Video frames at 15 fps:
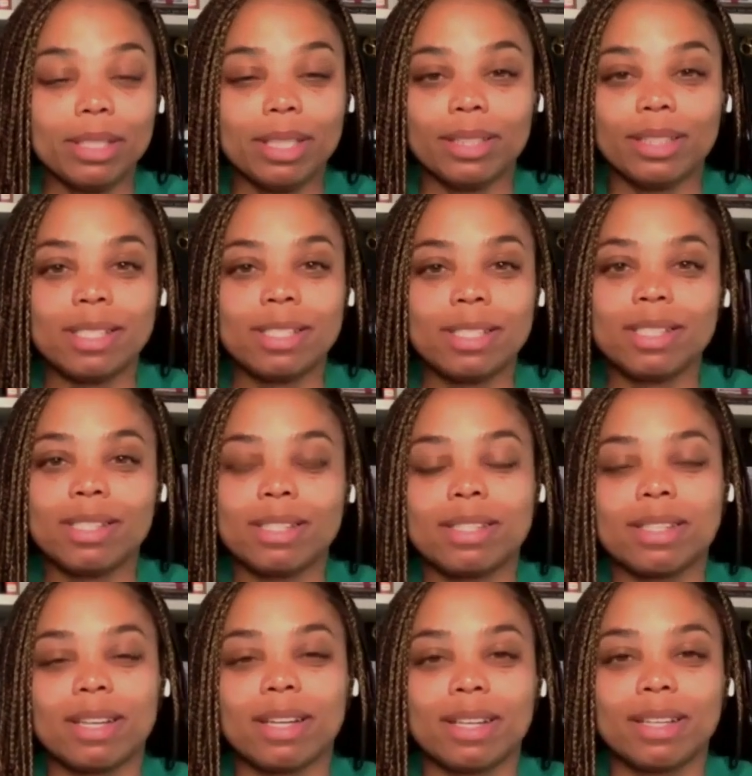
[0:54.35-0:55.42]
mean, it, this is
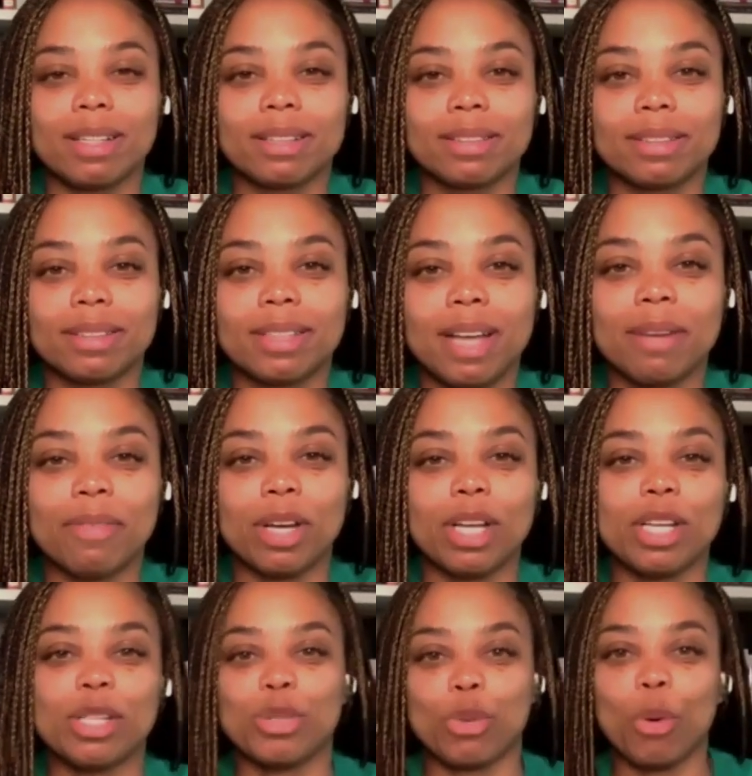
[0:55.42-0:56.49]
uh, kind of
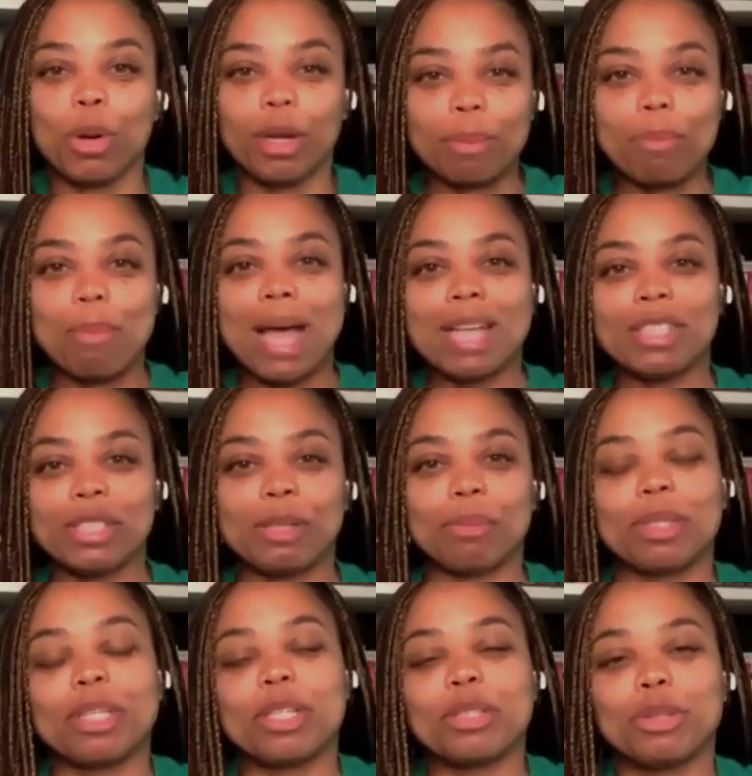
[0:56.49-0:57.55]
a historic
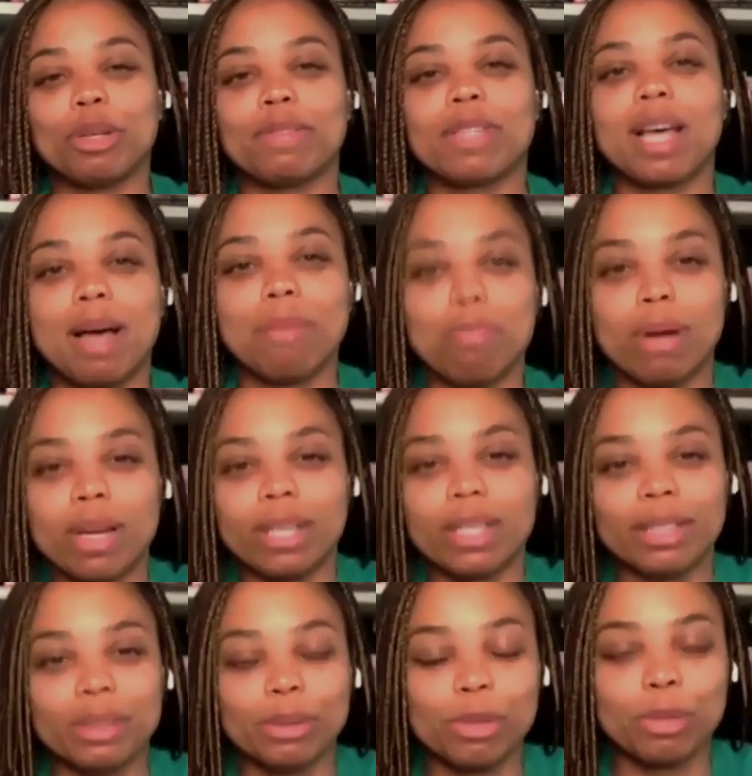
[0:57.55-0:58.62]
matchup because you have Tom
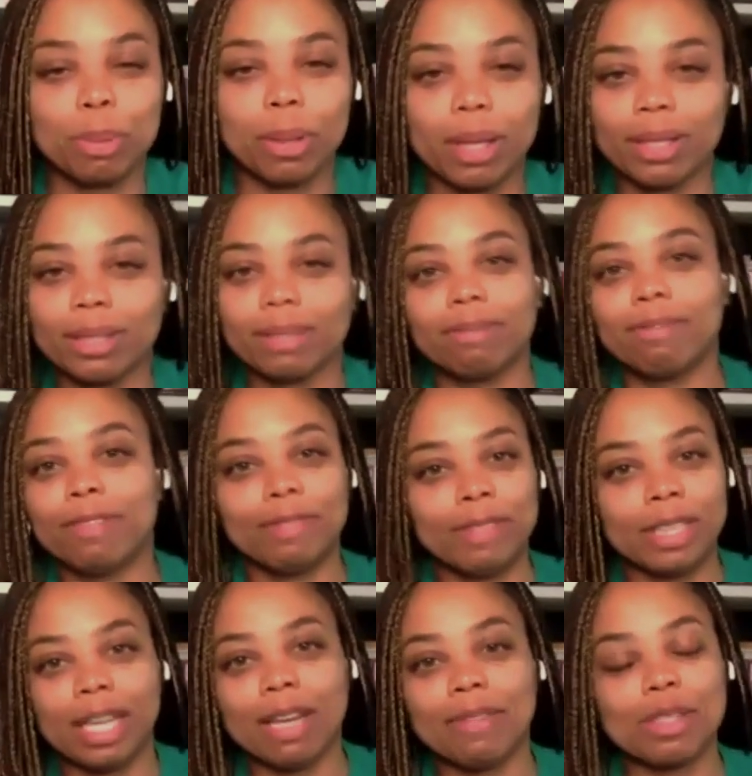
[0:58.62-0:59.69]
Brady, who's played in
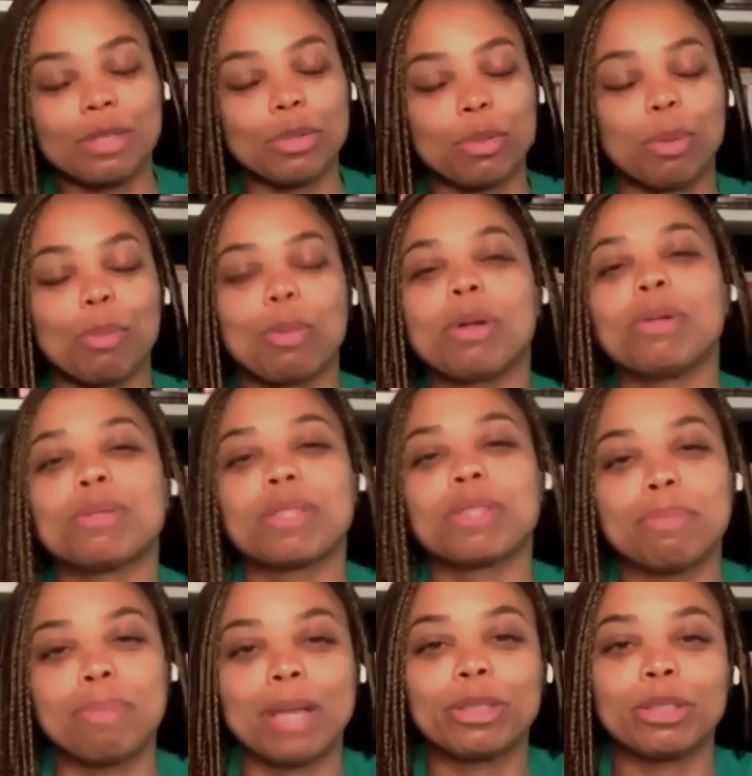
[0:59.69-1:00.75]
50, 11 Super Bowls,
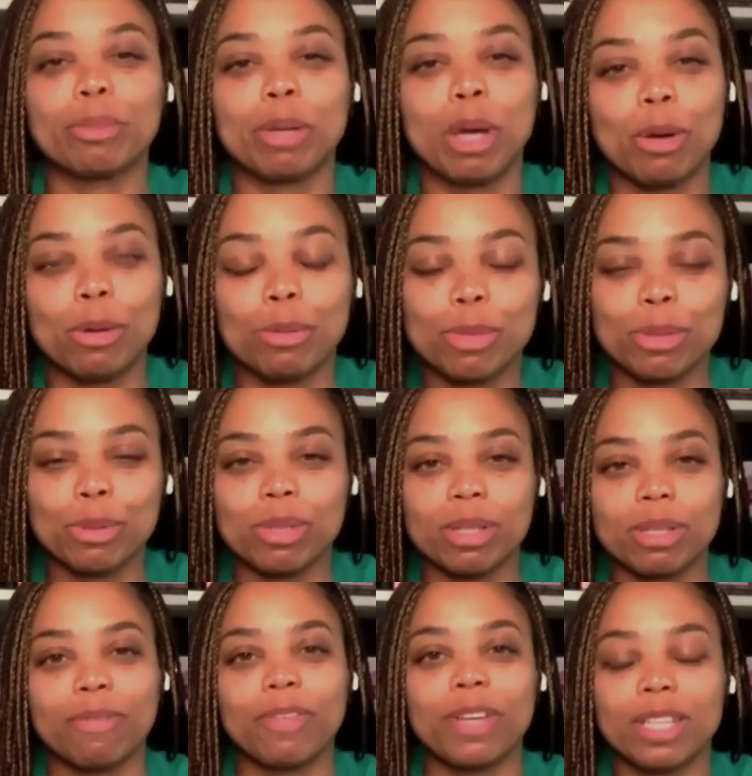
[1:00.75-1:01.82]
and Patrick Mahomes, who's
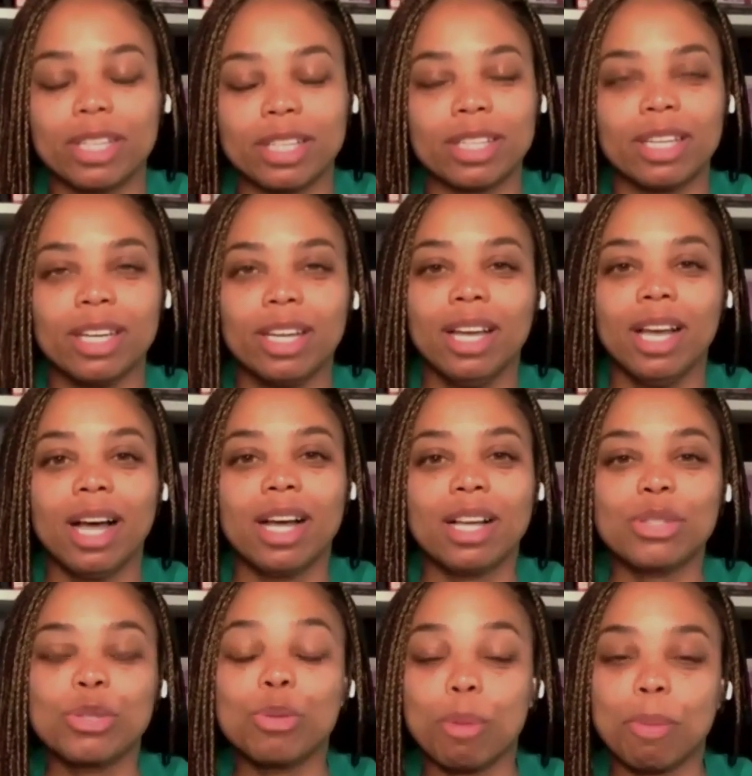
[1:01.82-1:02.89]
the defending
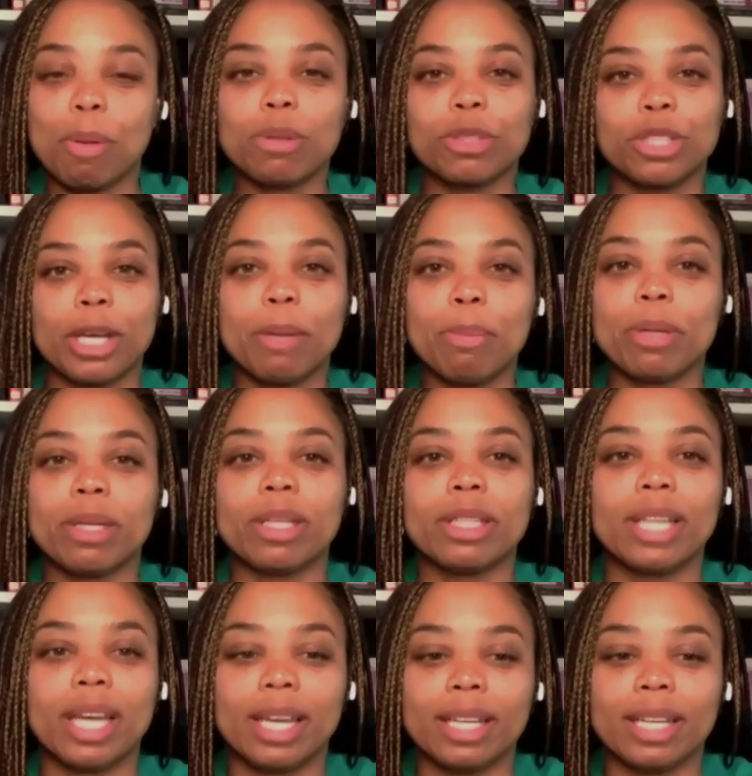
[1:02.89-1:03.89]
uh, Super Bowl champion,